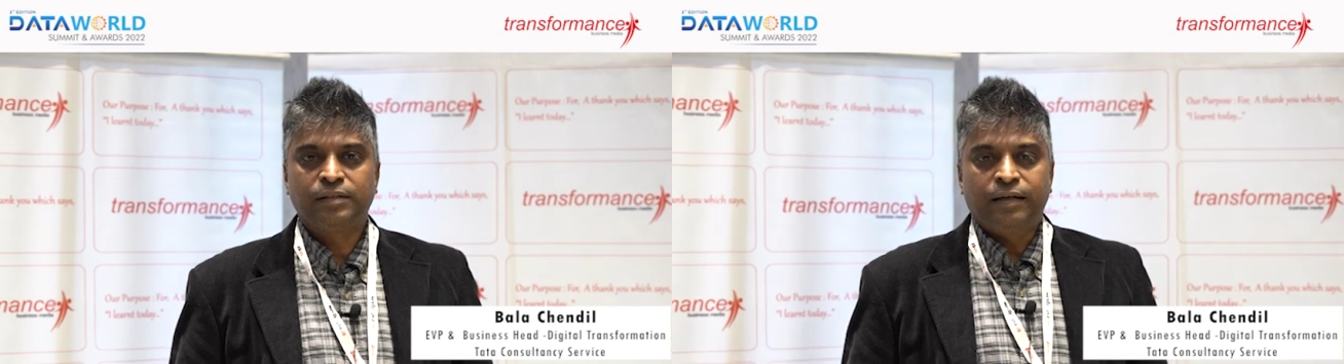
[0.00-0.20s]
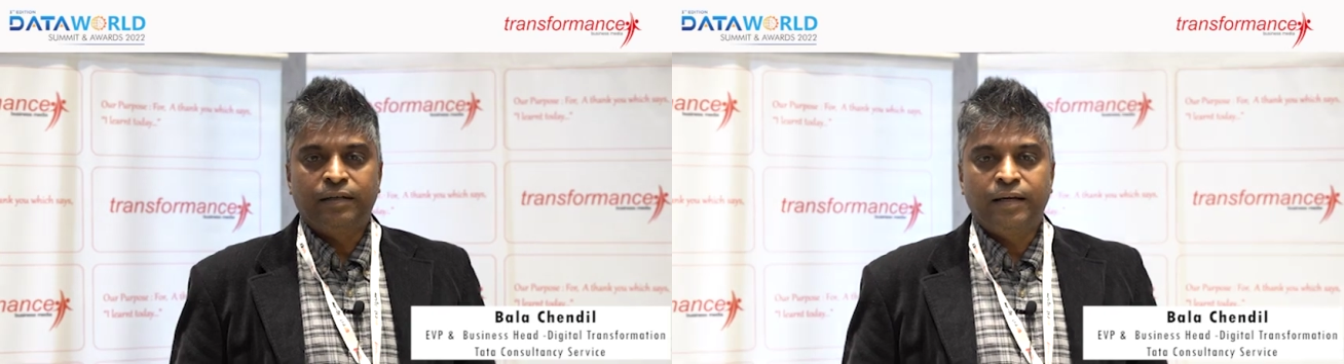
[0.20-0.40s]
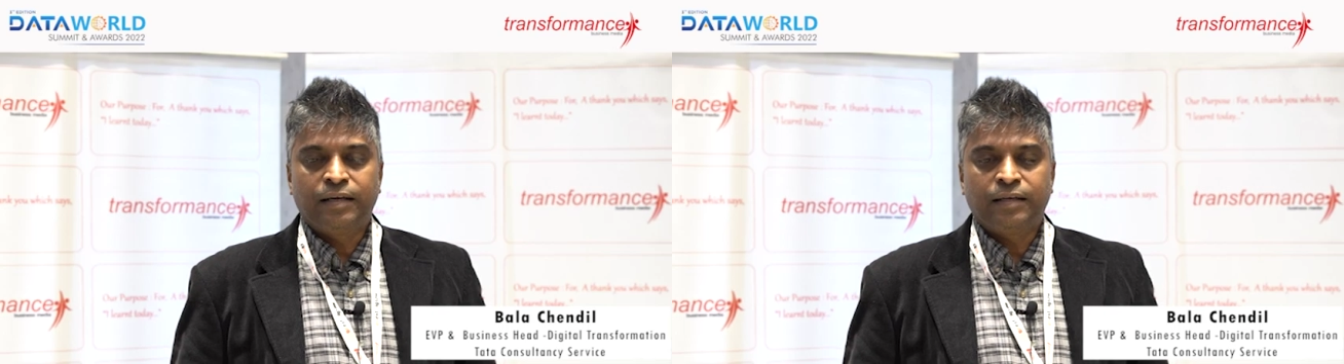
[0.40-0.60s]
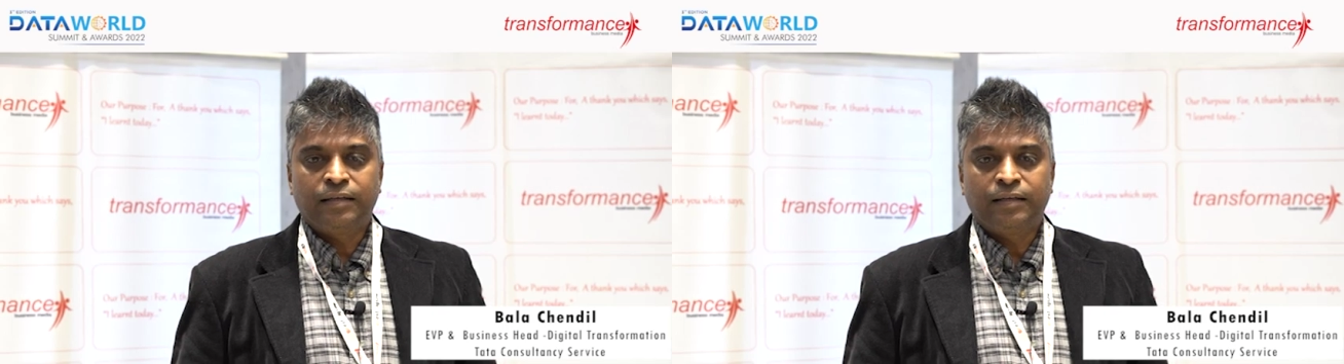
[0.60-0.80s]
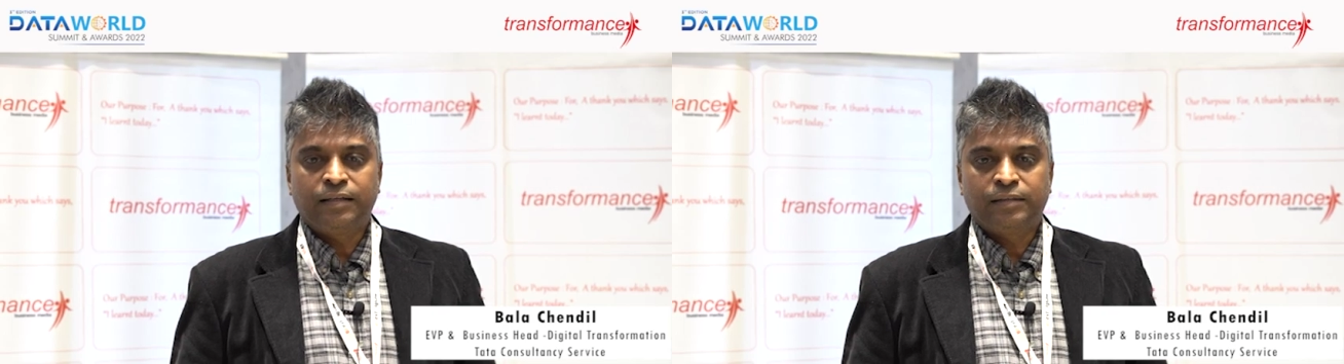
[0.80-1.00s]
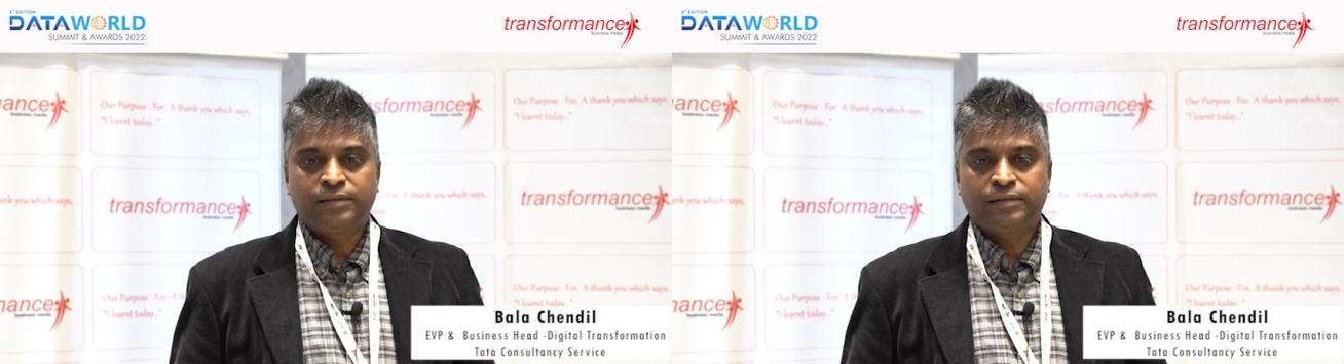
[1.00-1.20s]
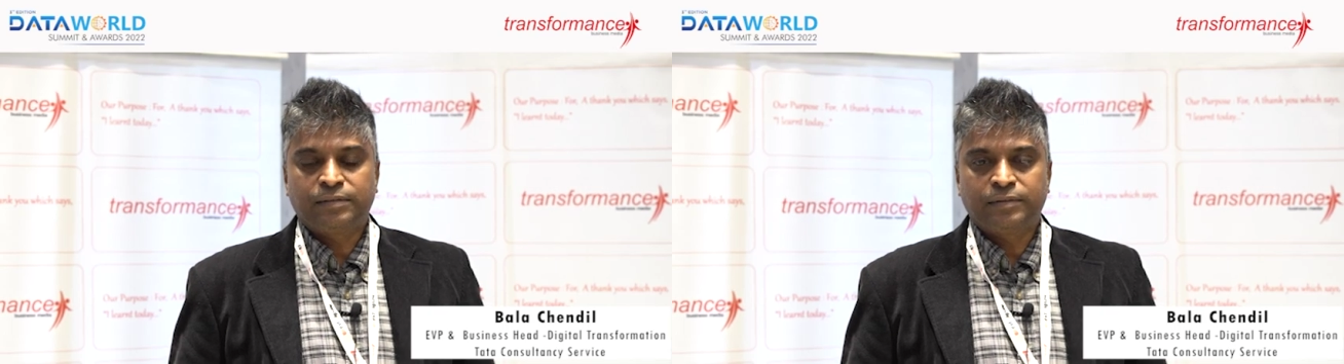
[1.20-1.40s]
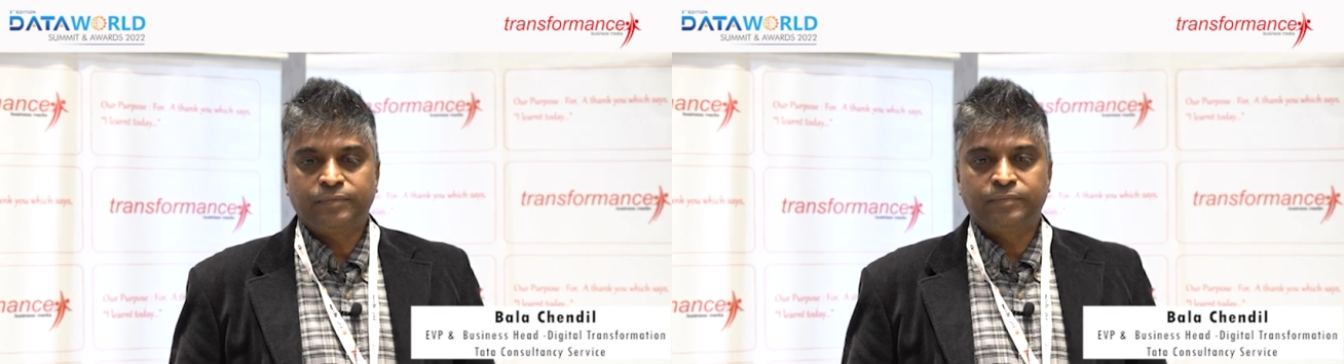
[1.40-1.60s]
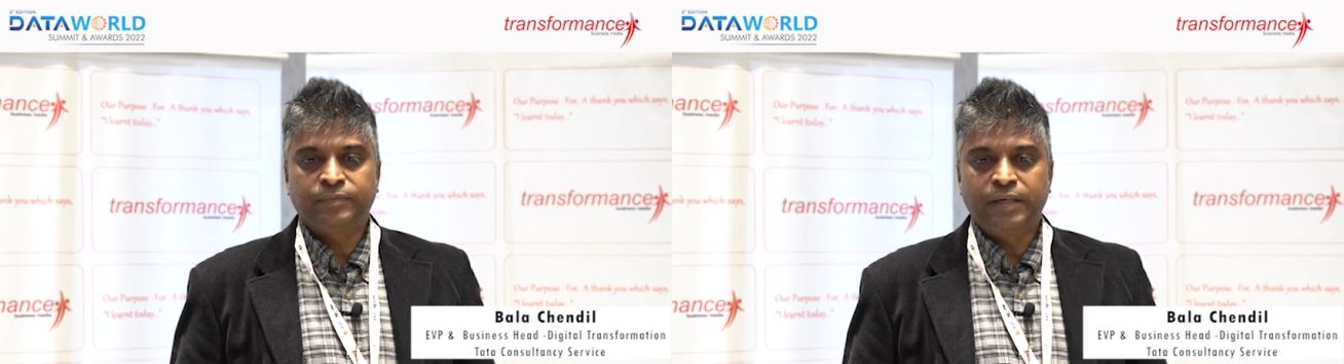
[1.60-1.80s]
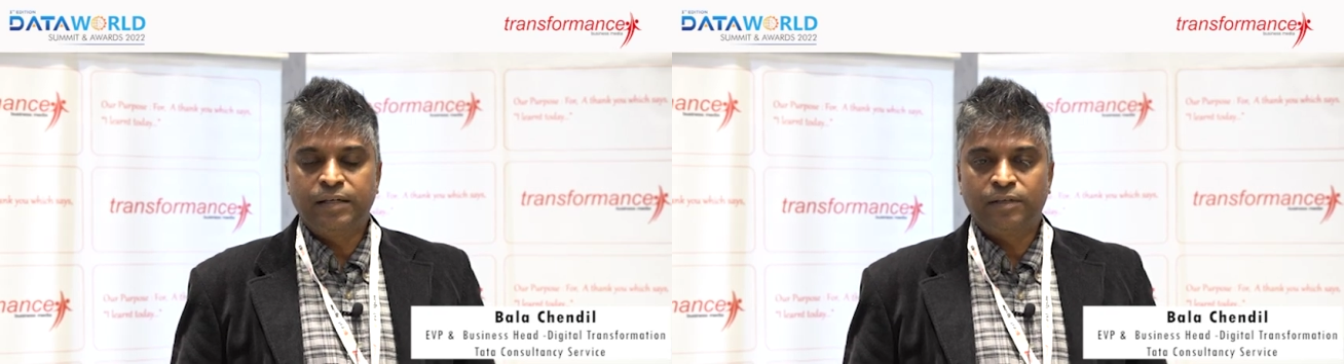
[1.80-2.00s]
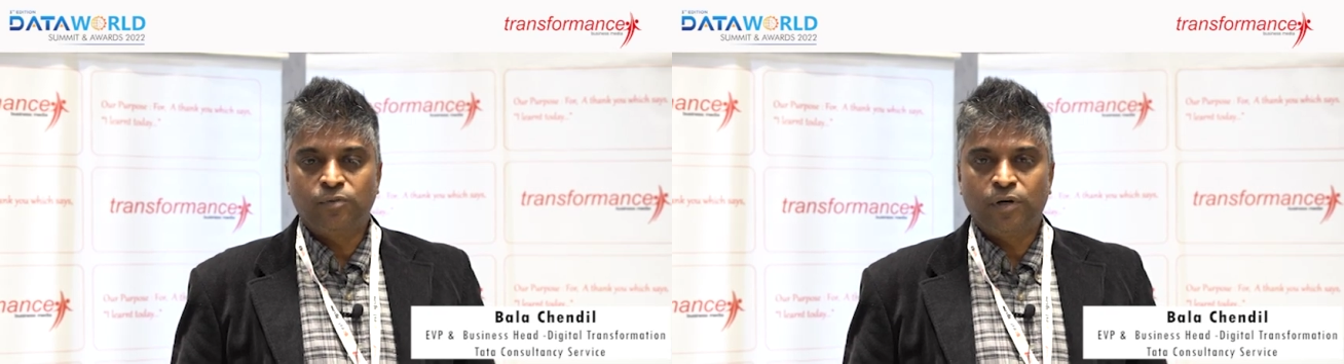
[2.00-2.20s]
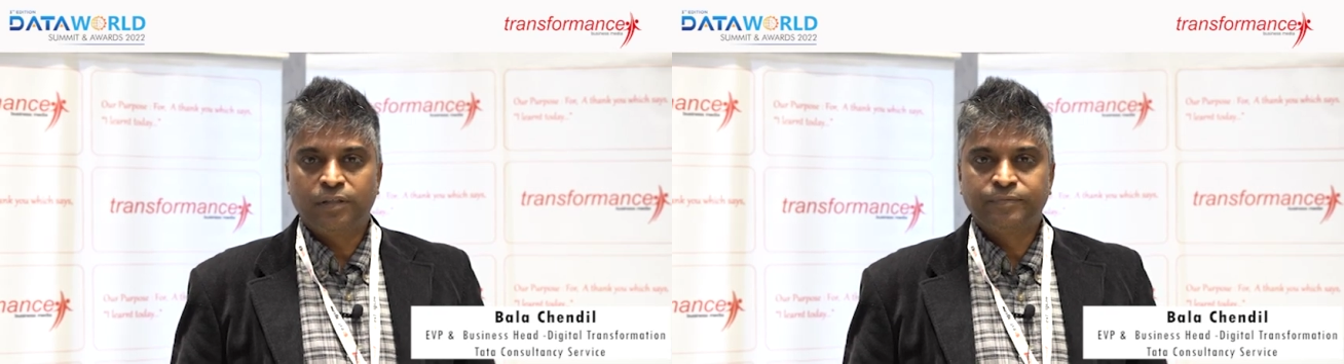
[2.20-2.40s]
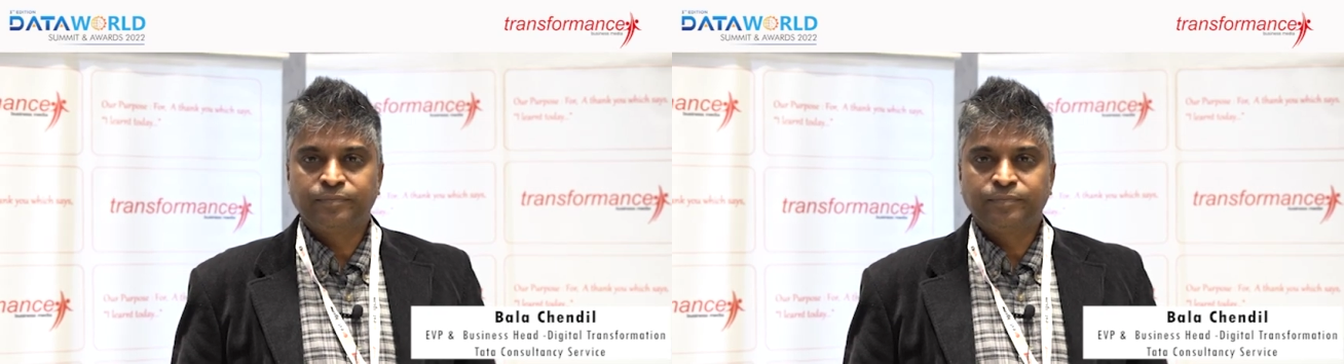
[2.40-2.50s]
and Data Analytics Leader Award.